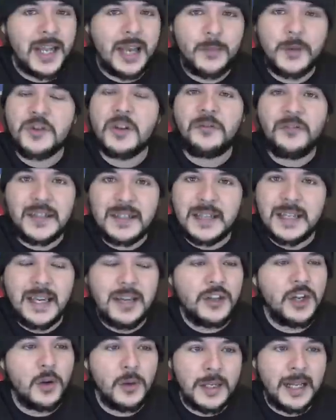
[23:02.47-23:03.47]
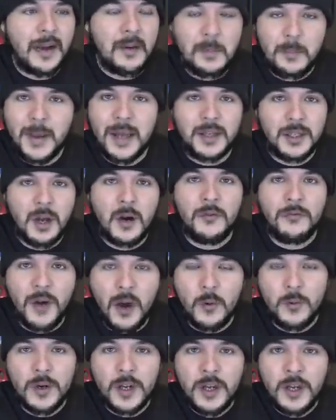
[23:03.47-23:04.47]
When you're fatigued, you don't get out of bed to go
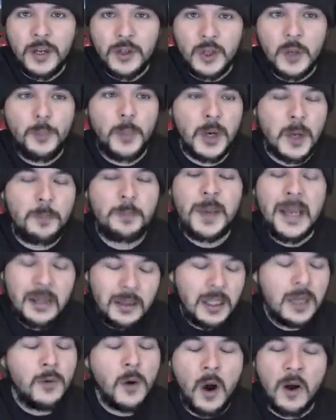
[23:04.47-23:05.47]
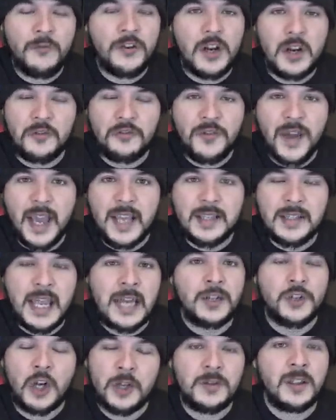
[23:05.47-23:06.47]
vote. You put a pillow over your face and
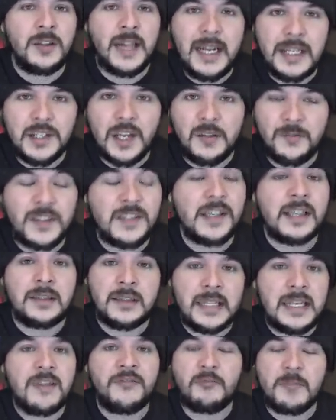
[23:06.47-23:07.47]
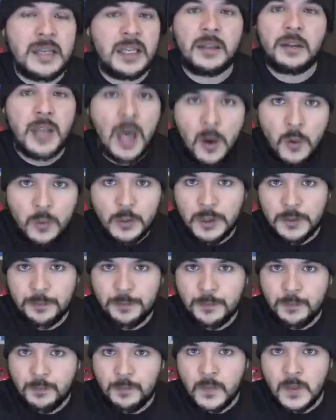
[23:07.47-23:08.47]
turn the lights off and say, leave me alone.
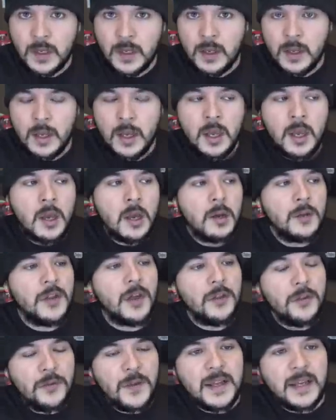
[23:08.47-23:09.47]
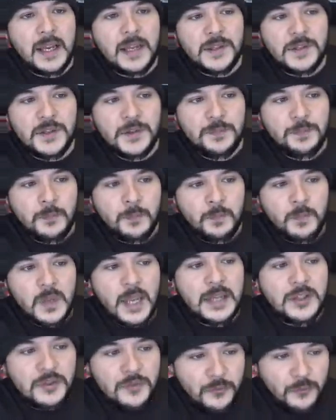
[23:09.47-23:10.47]
The other thing is,
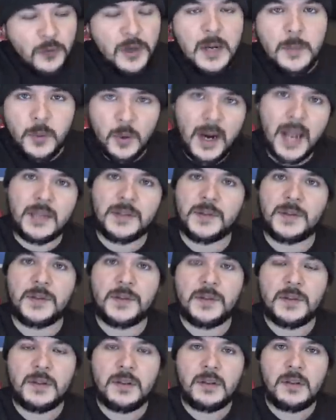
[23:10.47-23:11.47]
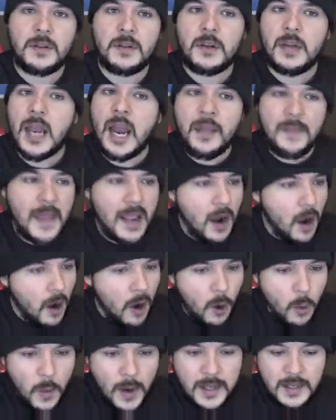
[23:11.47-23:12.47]
it's free press. And they
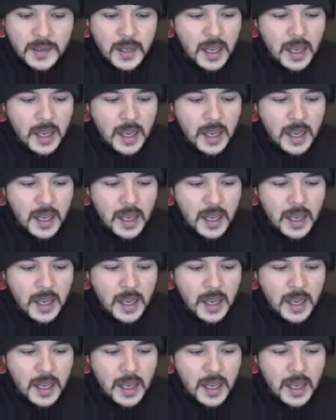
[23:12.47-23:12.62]
always,